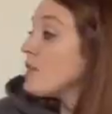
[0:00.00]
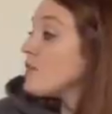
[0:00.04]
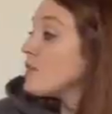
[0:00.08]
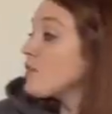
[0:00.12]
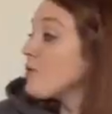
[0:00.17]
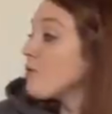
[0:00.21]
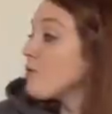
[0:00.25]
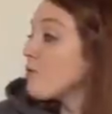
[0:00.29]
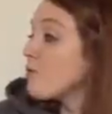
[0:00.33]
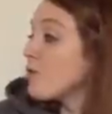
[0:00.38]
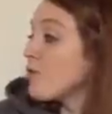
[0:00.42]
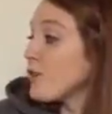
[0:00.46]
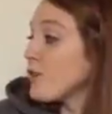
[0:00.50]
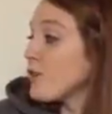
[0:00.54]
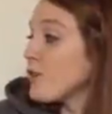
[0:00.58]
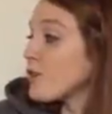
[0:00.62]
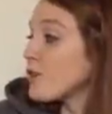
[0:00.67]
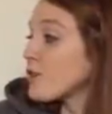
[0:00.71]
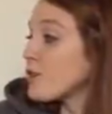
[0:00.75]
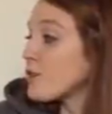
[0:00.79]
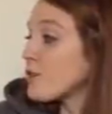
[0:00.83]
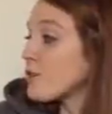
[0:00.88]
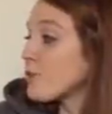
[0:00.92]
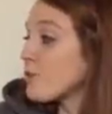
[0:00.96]
So
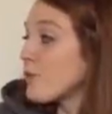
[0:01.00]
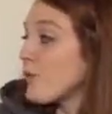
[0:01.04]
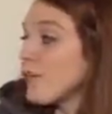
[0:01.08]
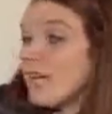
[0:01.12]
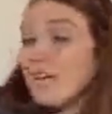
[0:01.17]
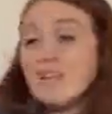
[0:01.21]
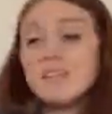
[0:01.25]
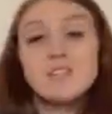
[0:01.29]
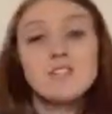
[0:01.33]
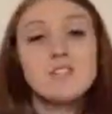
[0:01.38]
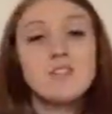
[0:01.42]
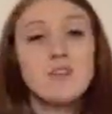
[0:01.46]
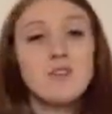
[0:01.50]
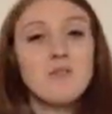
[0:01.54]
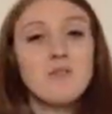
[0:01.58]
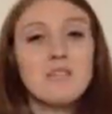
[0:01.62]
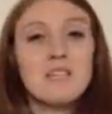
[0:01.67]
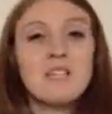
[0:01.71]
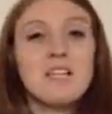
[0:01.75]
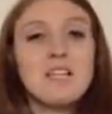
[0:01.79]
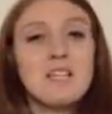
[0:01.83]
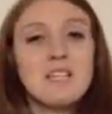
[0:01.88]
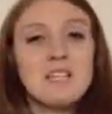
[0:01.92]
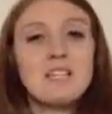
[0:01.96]
first, we kind of start
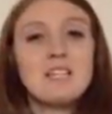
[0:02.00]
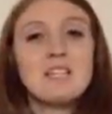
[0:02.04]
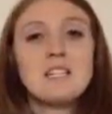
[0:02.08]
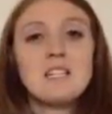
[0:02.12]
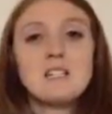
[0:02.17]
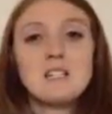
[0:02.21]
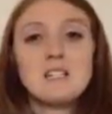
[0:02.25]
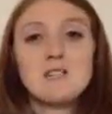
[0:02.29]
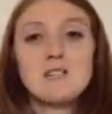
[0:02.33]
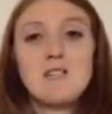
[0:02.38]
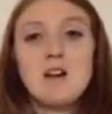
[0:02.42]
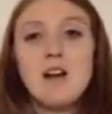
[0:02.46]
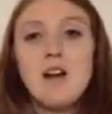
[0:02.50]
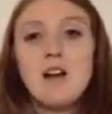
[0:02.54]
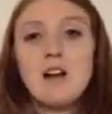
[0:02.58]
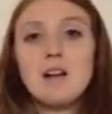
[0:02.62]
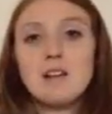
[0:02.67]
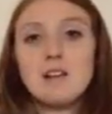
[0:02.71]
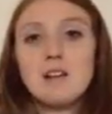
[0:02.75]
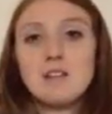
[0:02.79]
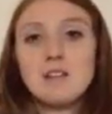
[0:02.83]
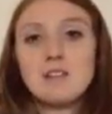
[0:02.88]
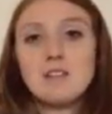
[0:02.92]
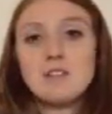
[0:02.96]
with an igneous
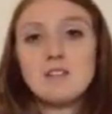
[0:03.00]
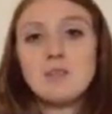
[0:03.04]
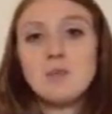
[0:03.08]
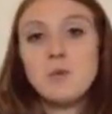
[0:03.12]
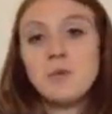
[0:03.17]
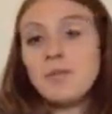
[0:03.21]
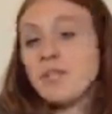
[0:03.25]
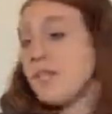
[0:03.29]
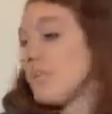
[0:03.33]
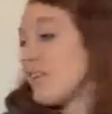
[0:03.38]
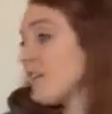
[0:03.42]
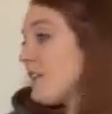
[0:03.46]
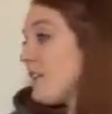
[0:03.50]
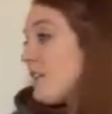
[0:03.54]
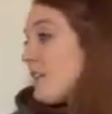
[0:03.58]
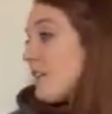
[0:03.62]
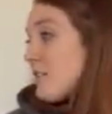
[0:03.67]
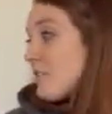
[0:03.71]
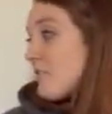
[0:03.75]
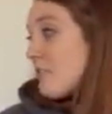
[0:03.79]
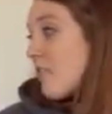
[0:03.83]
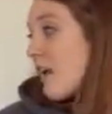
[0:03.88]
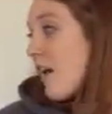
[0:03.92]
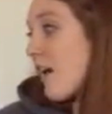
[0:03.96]
rock. So an
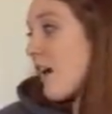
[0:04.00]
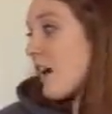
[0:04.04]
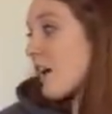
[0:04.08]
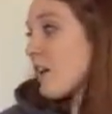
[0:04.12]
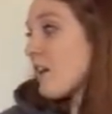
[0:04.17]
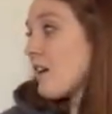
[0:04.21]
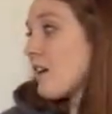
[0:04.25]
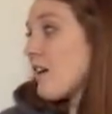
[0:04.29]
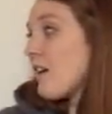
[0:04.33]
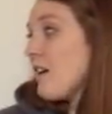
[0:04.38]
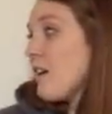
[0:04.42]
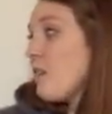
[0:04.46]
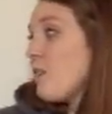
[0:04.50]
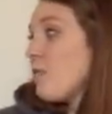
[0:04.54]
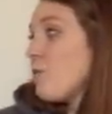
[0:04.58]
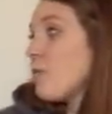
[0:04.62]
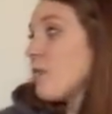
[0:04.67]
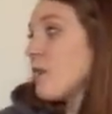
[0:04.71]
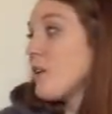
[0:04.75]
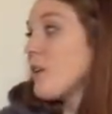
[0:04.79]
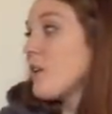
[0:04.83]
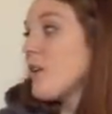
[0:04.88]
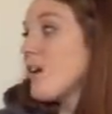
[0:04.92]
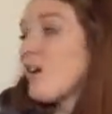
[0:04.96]
igneous rock,
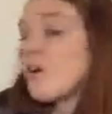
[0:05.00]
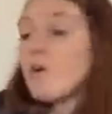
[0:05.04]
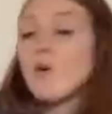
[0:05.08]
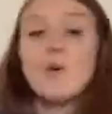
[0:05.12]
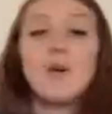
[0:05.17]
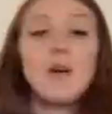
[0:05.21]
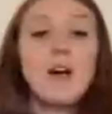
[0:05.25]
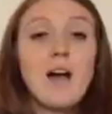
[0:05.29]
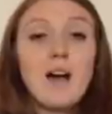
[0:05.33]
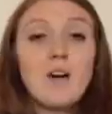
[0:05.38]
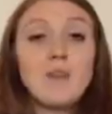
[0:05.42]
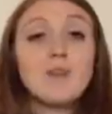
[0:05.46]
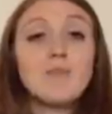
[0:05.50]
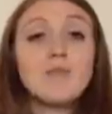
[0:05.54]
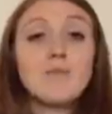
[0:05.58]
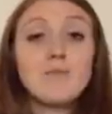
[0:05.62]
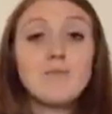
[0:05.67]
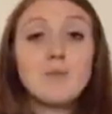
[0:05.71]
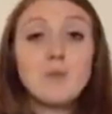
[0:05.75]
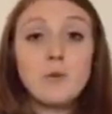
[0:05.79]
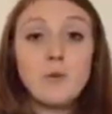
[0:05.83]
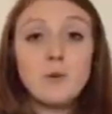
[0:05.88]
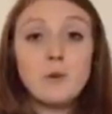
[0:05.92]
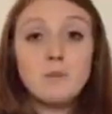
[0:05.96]
we know how it
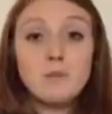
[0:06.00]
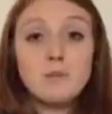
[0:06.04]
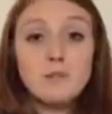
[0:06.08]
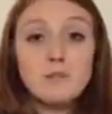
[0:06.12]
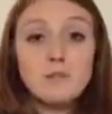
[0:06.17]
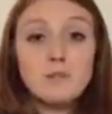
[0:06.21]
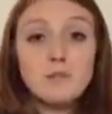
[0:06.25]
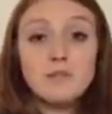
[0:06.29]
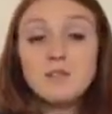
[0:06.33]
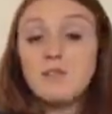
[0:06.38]
formed.